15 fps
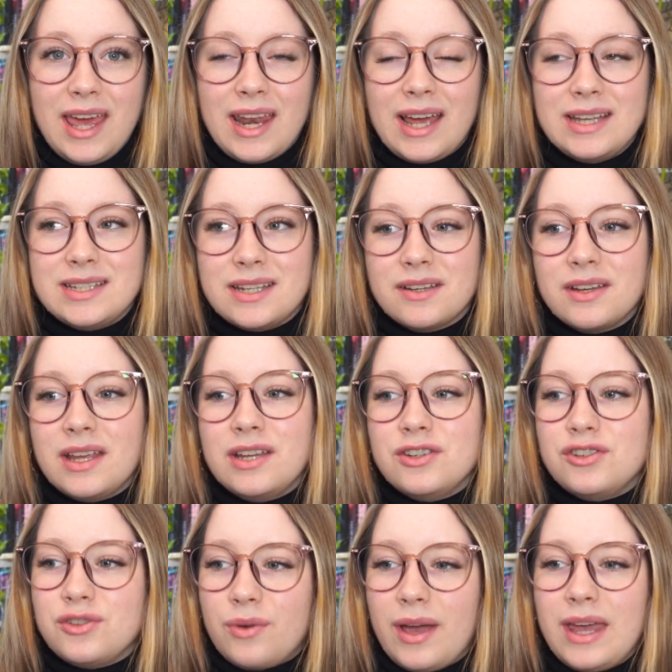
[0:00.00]
and I didn't
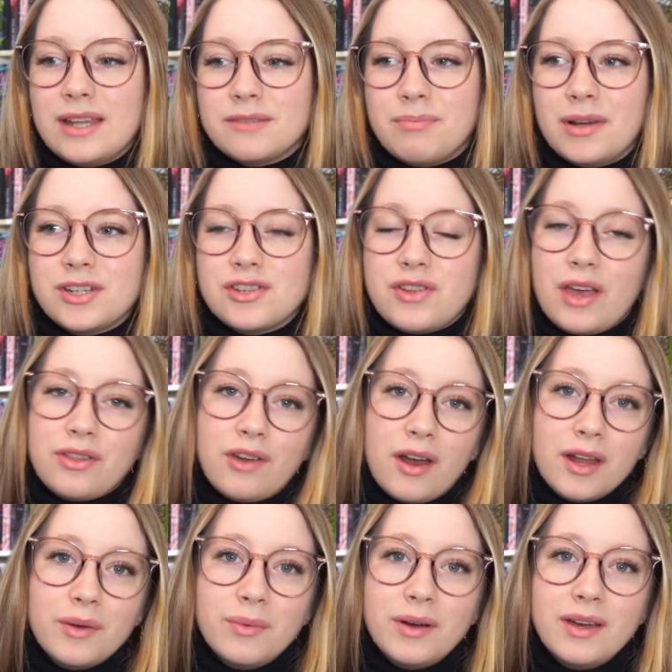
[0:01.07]
enjoy it as much as I
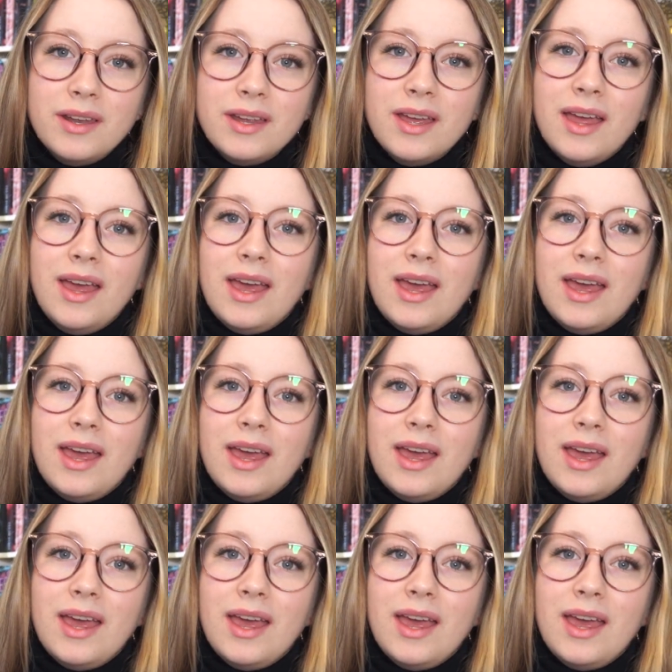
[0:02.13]
thought I would.